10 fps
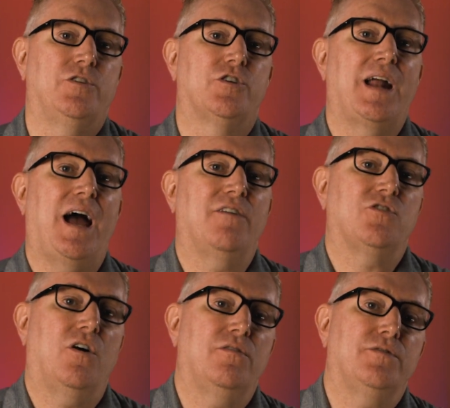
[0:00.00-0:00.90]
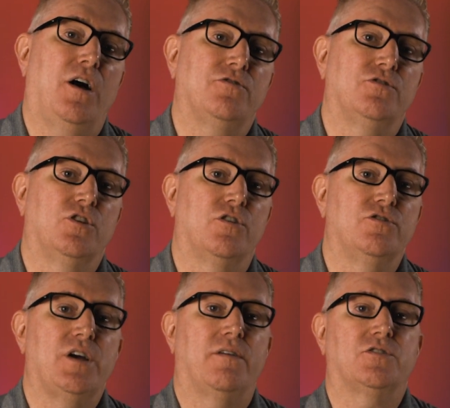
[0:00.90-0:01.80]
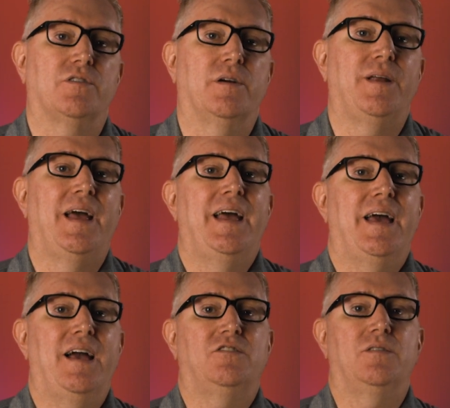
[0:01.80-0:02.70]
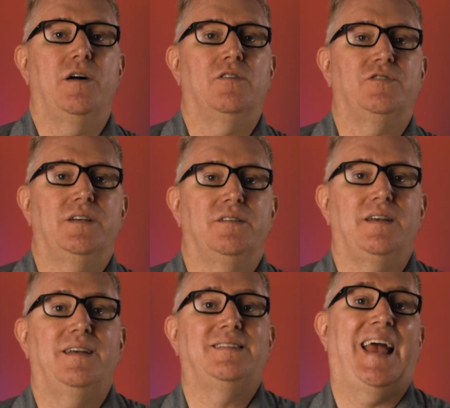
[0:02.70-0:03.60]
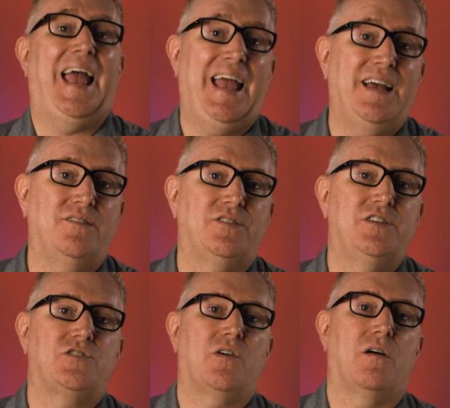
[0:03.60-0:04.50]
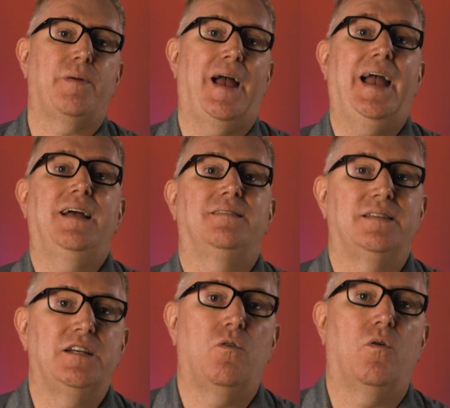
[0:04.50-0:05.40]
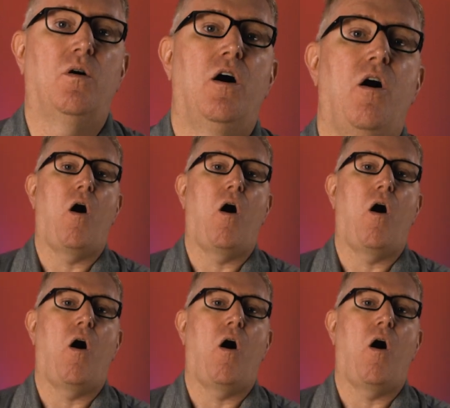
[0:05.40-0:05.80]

You're going to have to also learn JavaScript, H T M L, C S S, and C sharp, and S Q L.